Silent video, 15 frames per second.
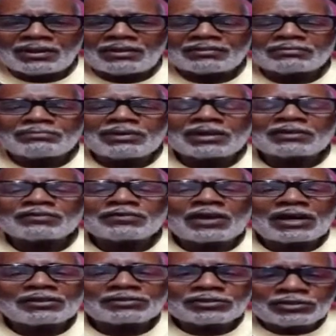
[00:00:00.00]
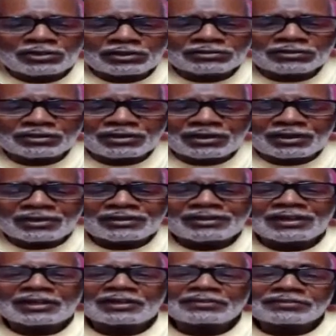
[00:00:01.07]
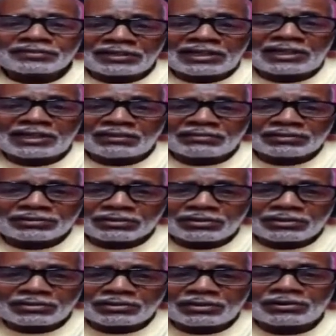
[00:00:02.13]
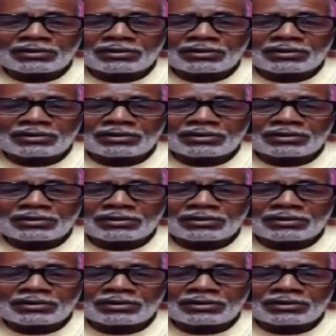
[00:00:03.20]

is better for our children than a C-level school